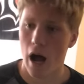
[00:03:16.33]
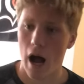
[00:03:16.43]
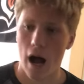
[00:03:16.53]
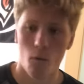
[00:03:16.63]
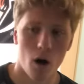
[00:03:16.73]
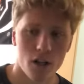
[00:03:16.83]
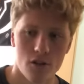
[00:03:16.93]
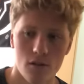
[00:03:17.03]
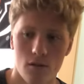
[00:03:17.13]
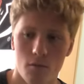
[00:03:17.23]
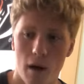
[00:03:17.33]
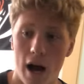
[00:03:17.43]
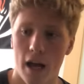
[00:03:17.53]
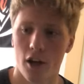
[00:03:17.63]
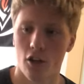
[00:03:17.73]
I want to
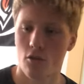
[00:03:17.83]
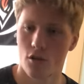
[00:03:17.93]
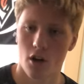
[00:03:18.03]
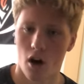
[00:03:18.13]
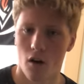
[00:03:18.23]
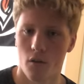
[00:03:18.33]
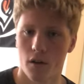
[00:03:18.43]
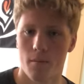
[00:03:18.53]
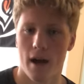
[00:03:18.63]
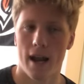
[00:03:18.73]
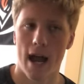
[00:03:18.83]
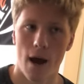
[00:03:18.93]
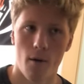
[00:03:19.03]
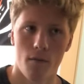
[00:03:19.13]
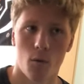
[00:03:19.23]
buy a used car really bad.
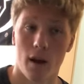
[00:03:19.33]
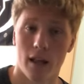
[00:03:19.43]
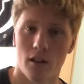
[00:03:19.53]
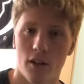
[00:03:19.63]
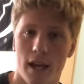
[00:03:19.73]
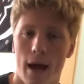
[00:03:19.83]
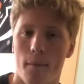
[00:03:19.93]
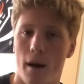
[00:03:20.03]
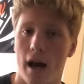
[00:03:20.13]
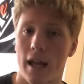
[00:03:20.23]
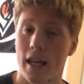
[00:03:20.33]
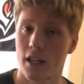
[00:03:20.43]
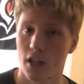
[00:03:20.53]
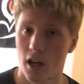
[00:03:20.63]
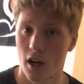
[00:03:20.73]
However, when I look at my
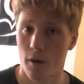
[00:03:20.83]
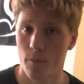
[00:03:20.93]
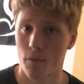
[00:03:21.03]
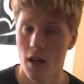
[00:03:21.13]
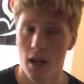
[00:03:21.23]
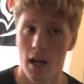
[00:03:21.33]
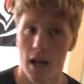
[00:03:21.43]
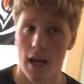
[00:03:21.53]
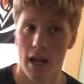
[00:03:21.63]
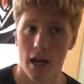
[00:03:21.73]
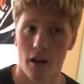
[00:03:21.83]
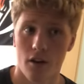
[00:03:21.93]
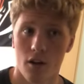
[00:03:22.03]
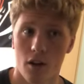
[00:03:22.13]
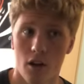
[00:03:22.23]
income
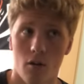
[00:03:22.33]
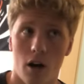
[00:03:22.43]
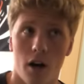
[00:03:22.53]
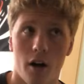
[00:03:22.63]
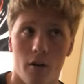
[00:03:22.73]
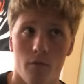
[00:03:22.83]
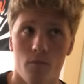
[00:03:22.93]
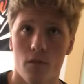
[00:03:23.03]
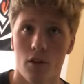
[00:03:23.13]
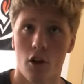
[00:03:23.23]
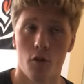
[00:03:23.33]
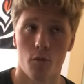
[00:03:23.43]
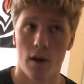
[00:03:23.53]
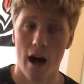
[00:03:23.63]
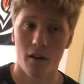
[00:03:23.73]
and the
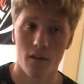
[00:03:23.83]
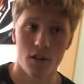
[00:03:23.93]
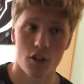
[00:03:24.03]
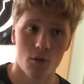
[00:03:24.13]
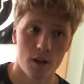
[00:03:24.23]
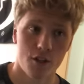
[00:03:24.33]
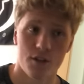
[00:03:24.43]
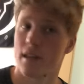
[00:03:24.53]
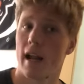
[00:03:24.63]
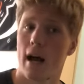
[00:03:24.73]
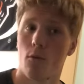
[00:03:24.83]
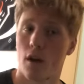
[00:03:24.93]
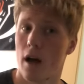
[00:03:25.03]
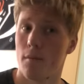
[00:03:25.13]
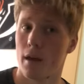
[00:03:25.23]
reality of the situation is that I will
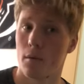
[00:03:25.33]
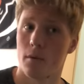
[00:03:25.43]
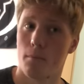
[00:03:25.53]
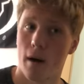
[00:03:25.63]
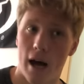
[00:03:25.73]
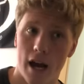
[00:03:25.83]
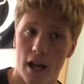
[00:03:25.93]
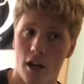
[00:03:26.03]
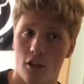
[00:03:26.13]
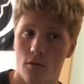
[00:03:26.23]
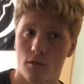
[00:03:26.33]
not be able to buy a